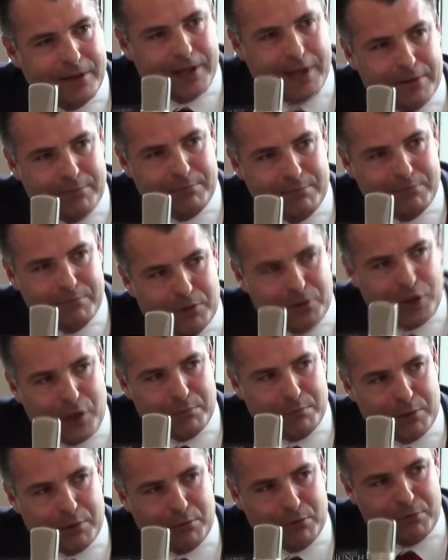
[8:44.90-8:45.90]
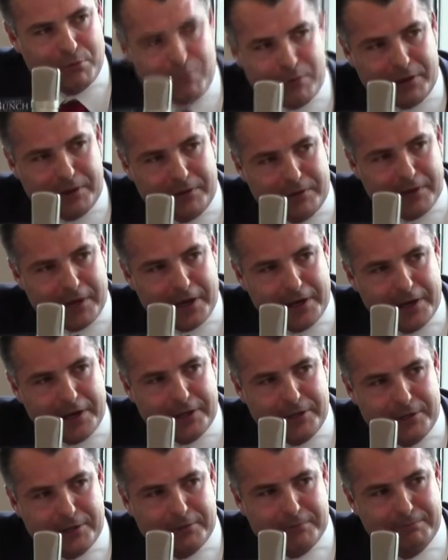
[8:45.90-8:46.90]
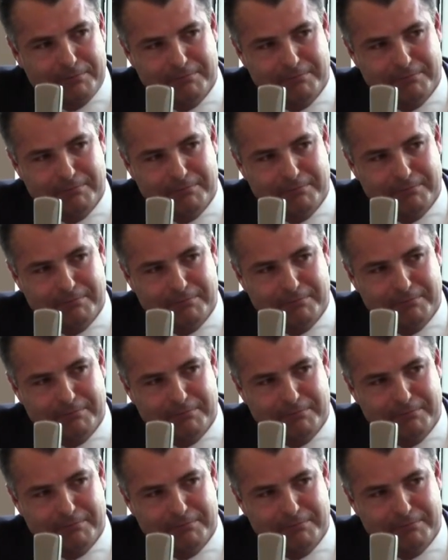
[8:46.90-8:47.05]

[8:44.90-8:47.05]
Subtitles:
and keep people from being annexed.